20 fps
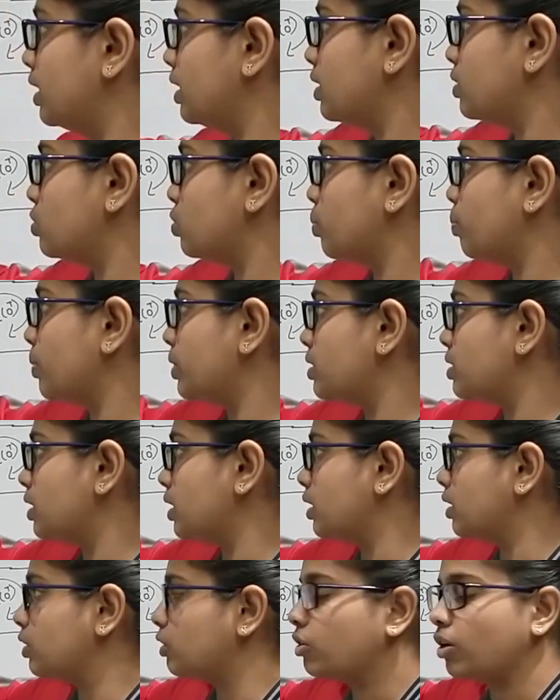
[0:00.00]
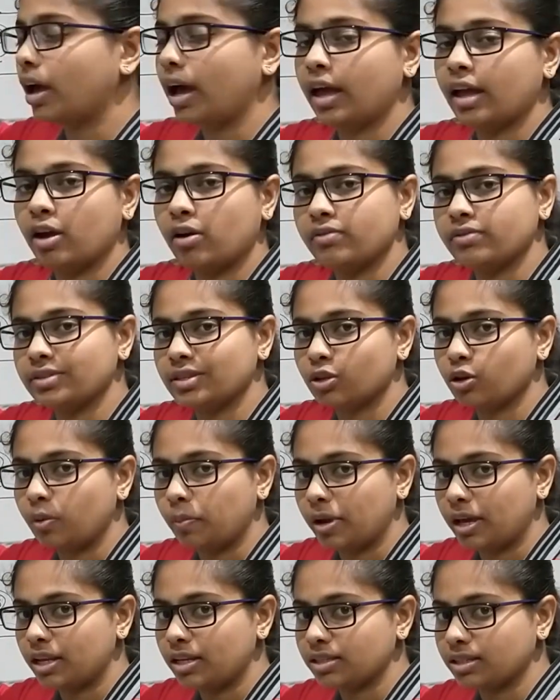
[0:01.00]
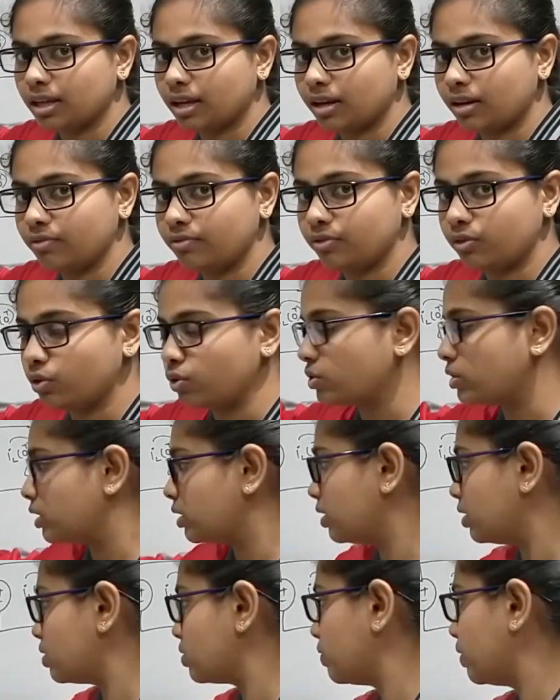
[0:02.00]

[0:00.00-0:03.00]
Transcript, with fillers: it is open circuit, I of zero minus current flows in this